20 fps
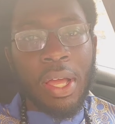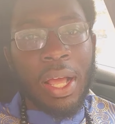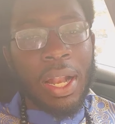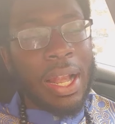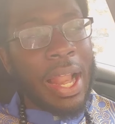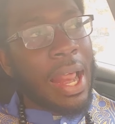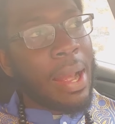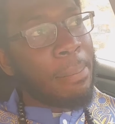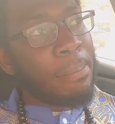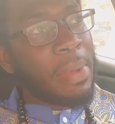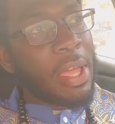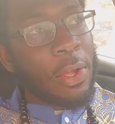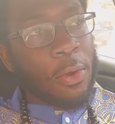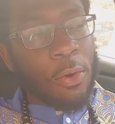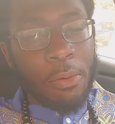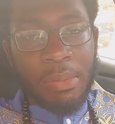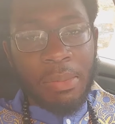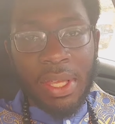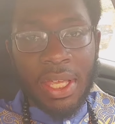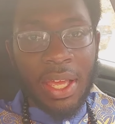A lot of men
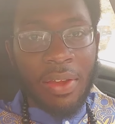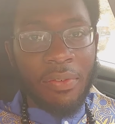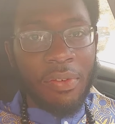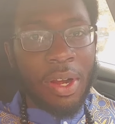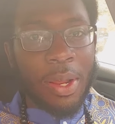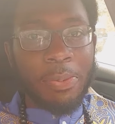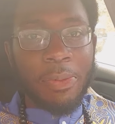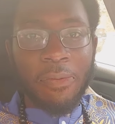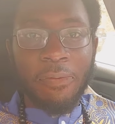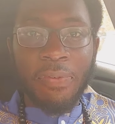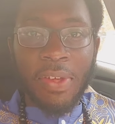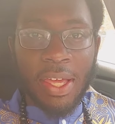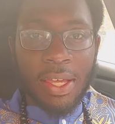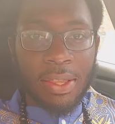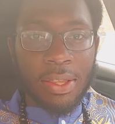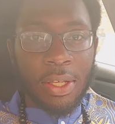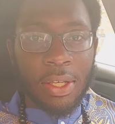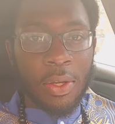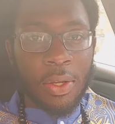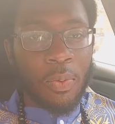going to be giving up the
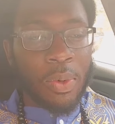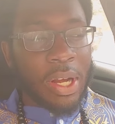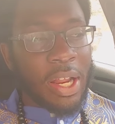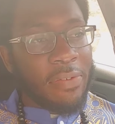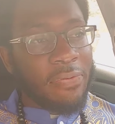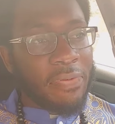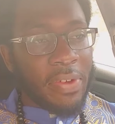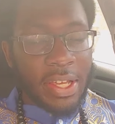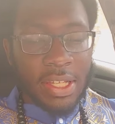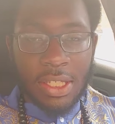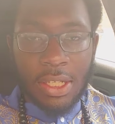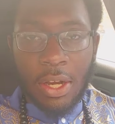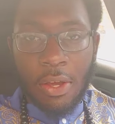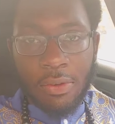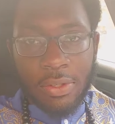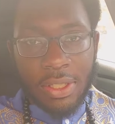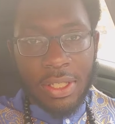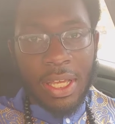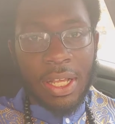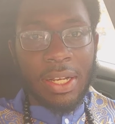faith when they facing
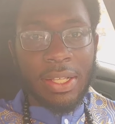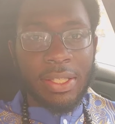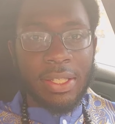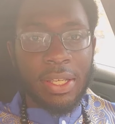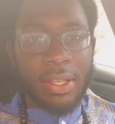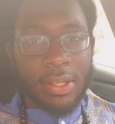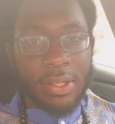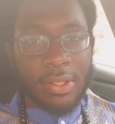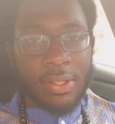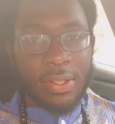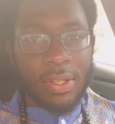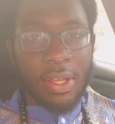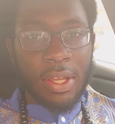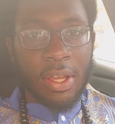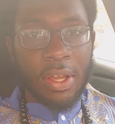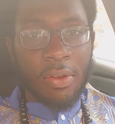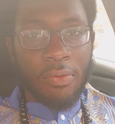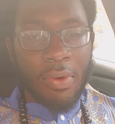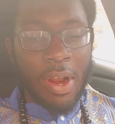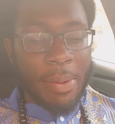those guillotines,
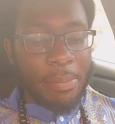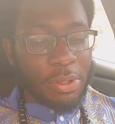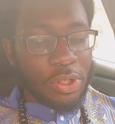right?